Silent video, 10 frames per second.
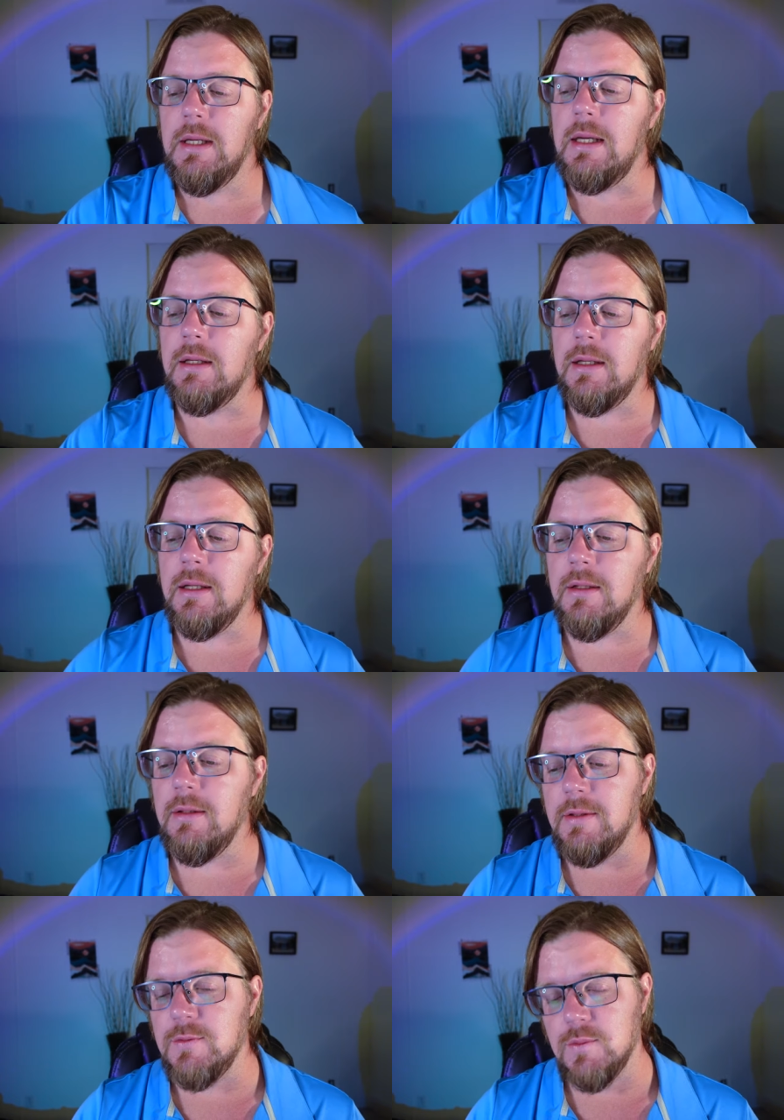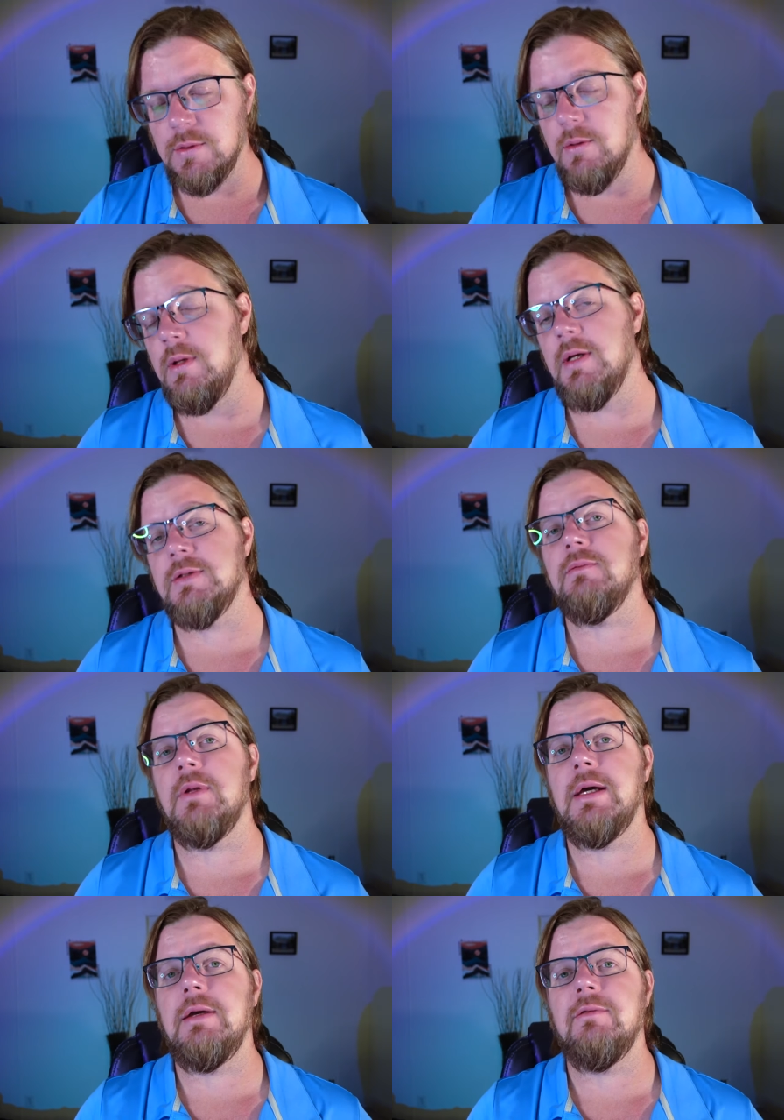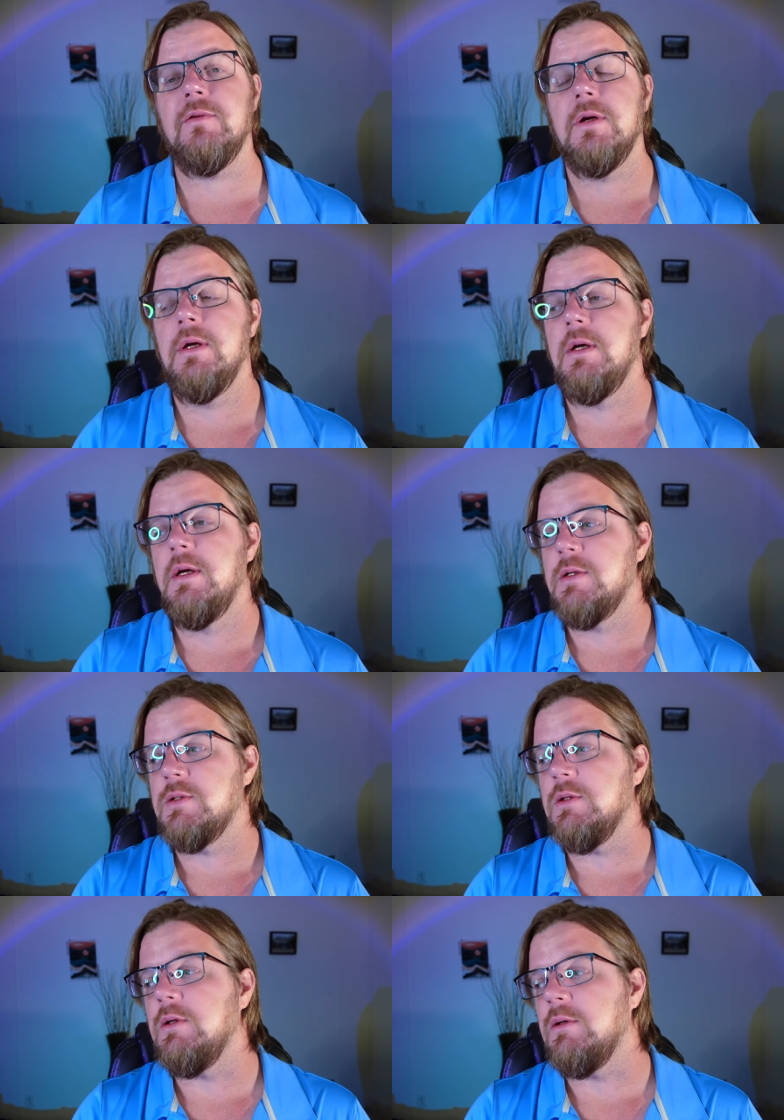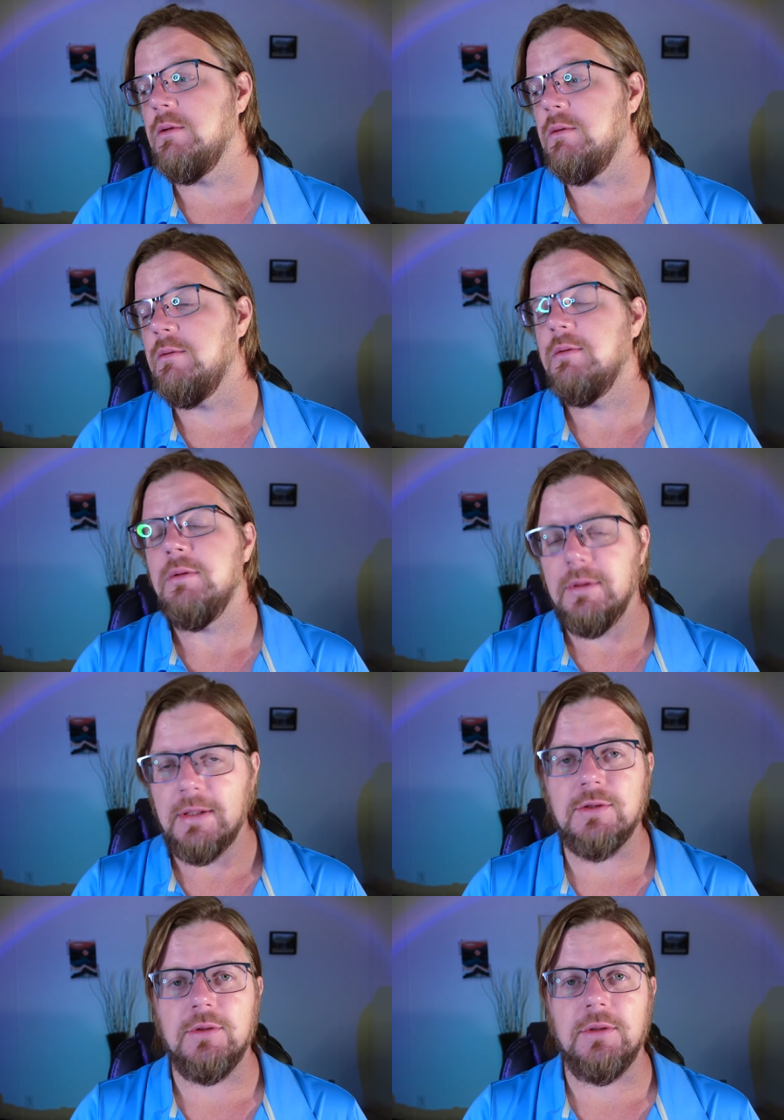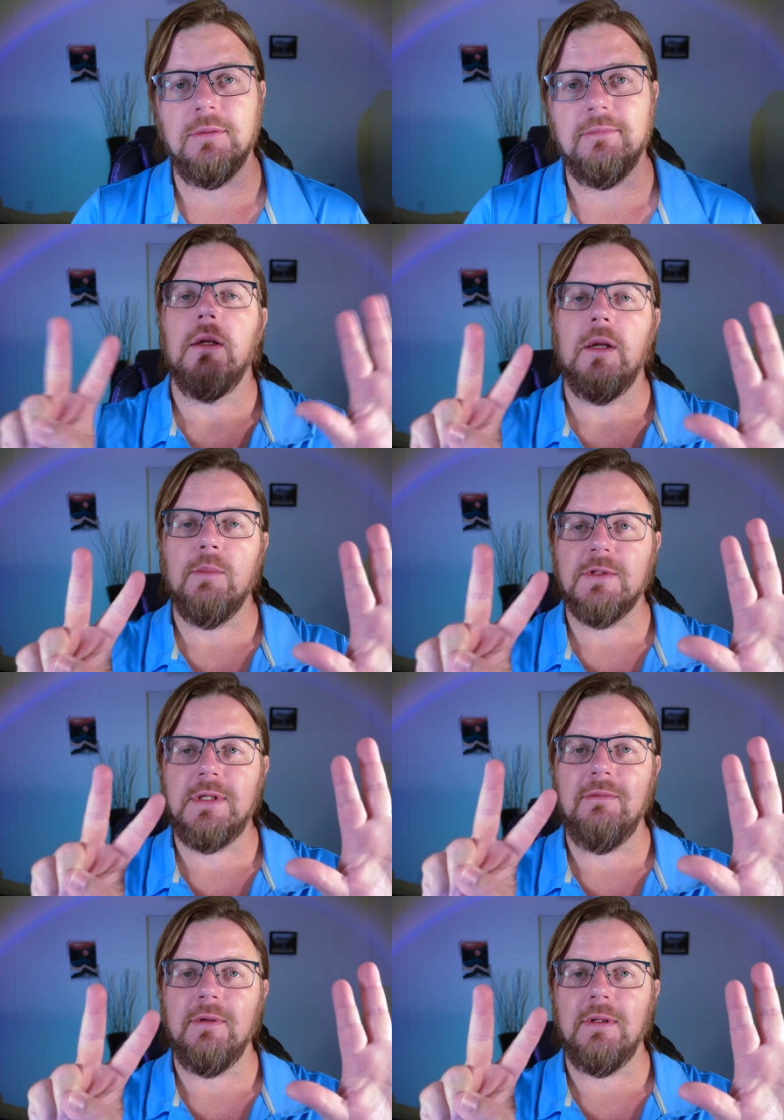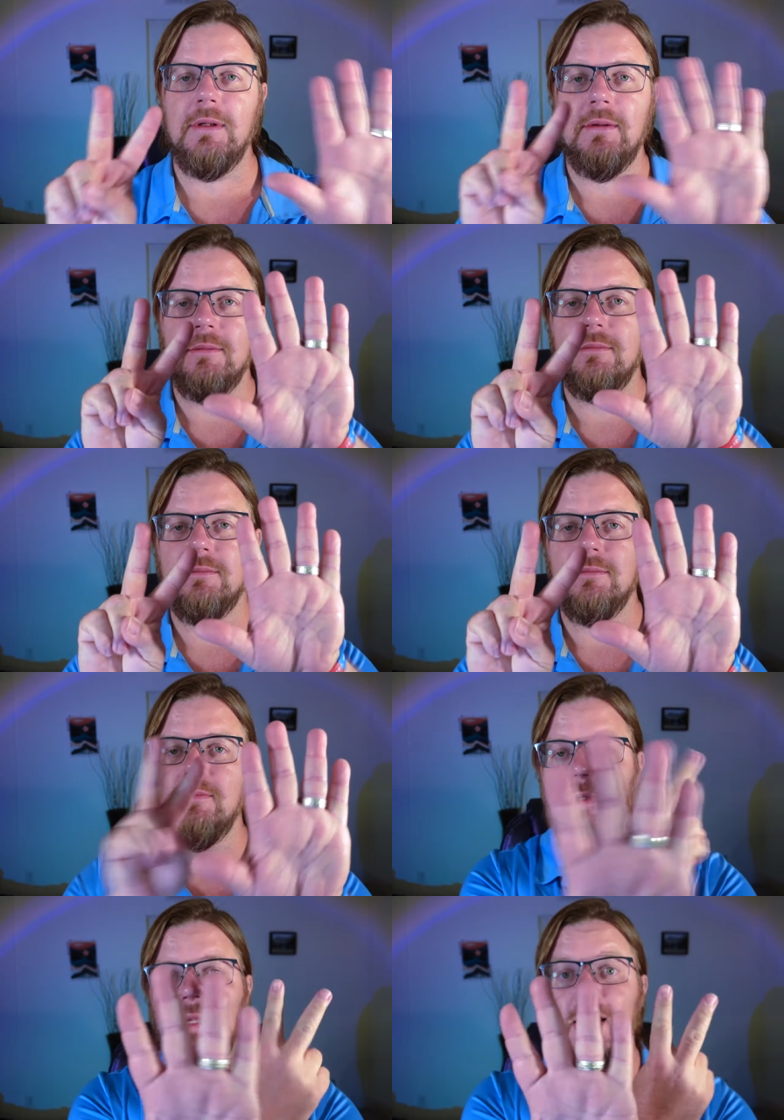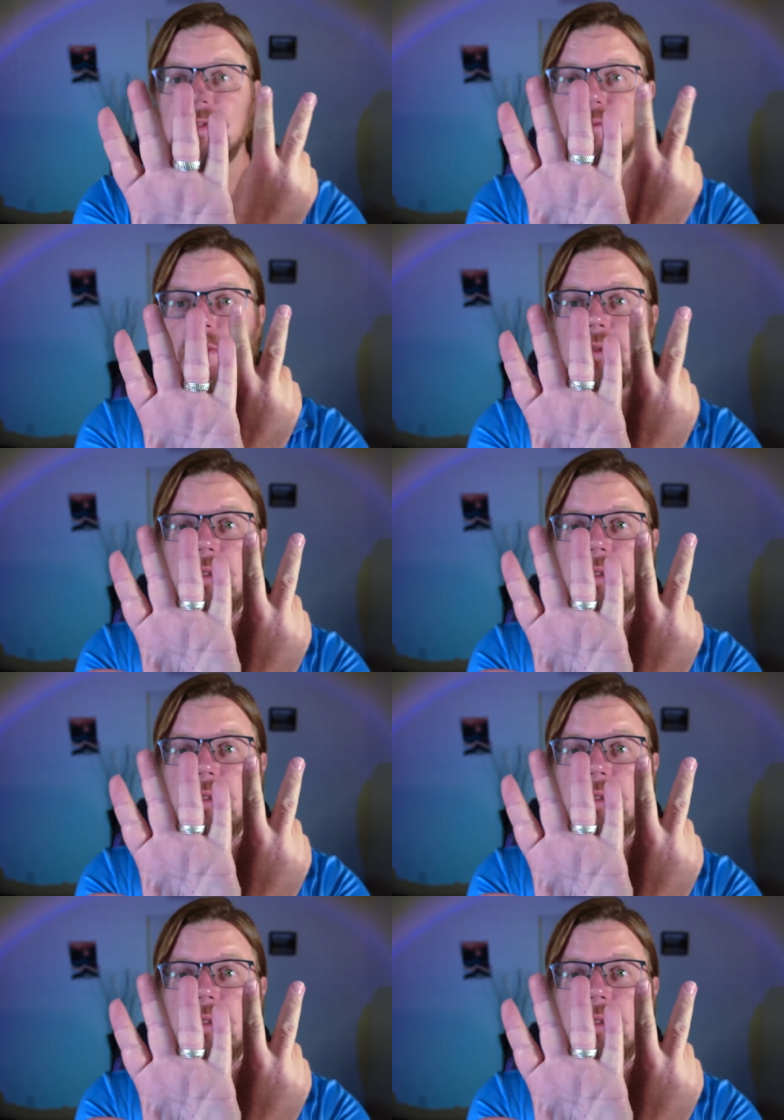And again, this was no loss of life. So that's good. Number seven, the last one,